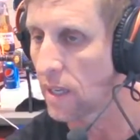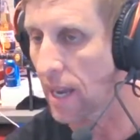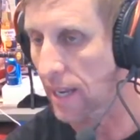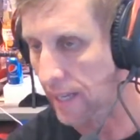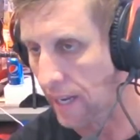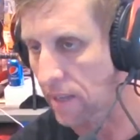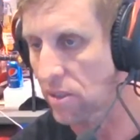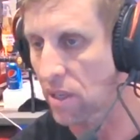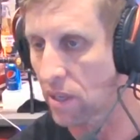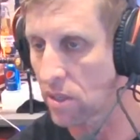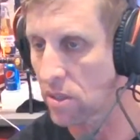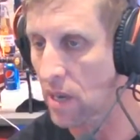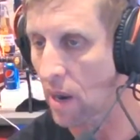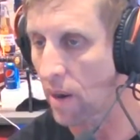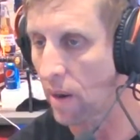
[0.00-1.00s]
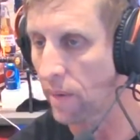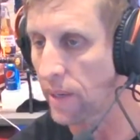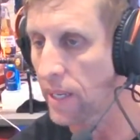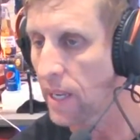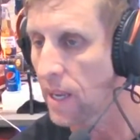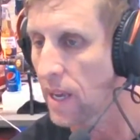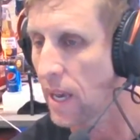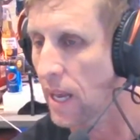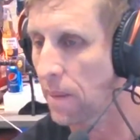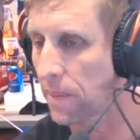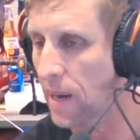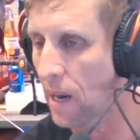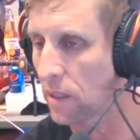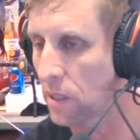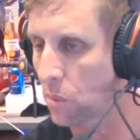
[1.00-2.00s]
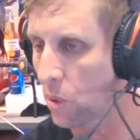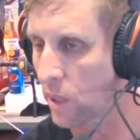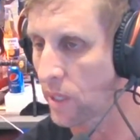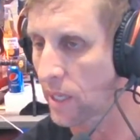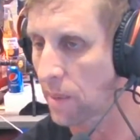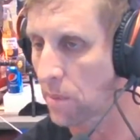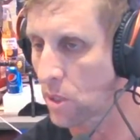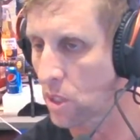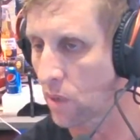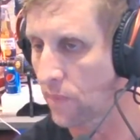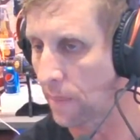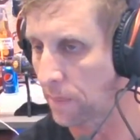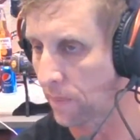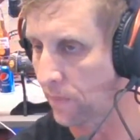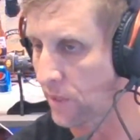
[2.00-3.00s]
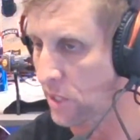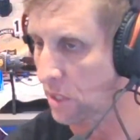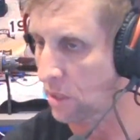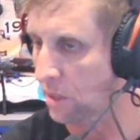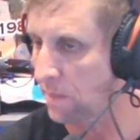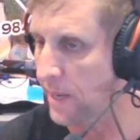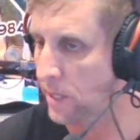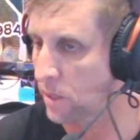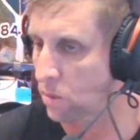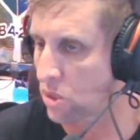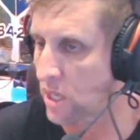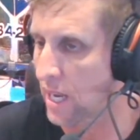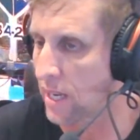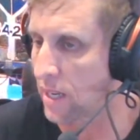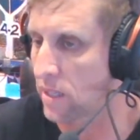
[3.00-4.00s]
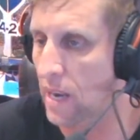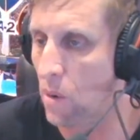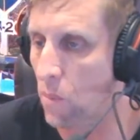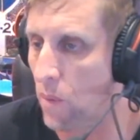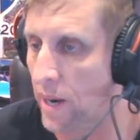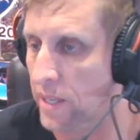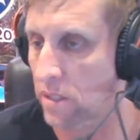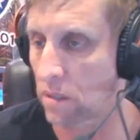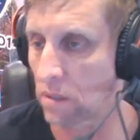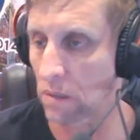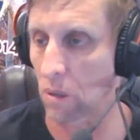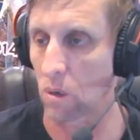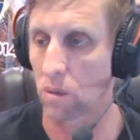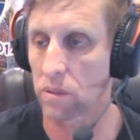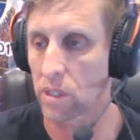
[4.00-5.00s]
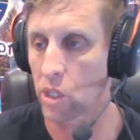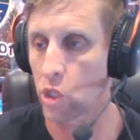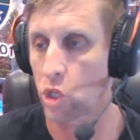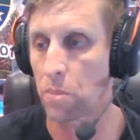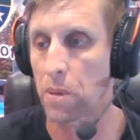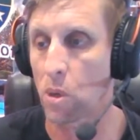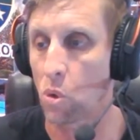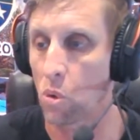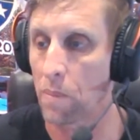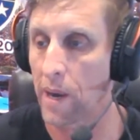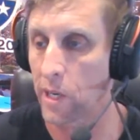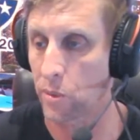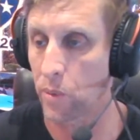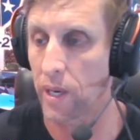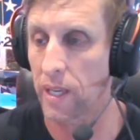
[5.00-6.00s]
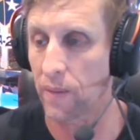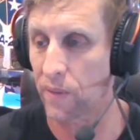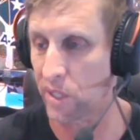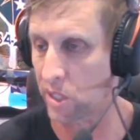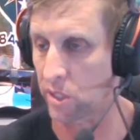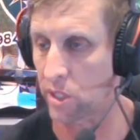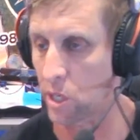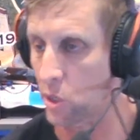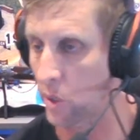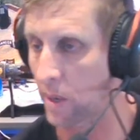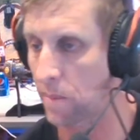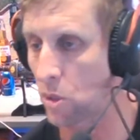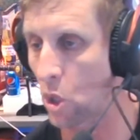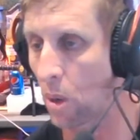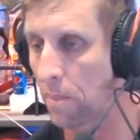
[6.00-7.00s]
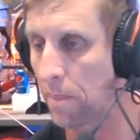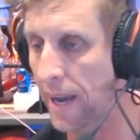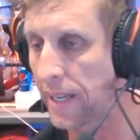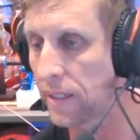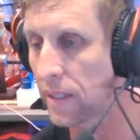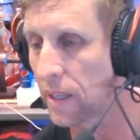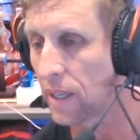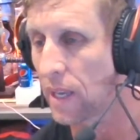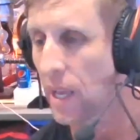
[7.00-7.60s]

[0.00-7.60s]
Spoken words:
Okay, so there's no hurry. And I'm currently working to get myself up to physical and mental standard. Don't wait too long. You should be almost ready if this is your dream job, mate.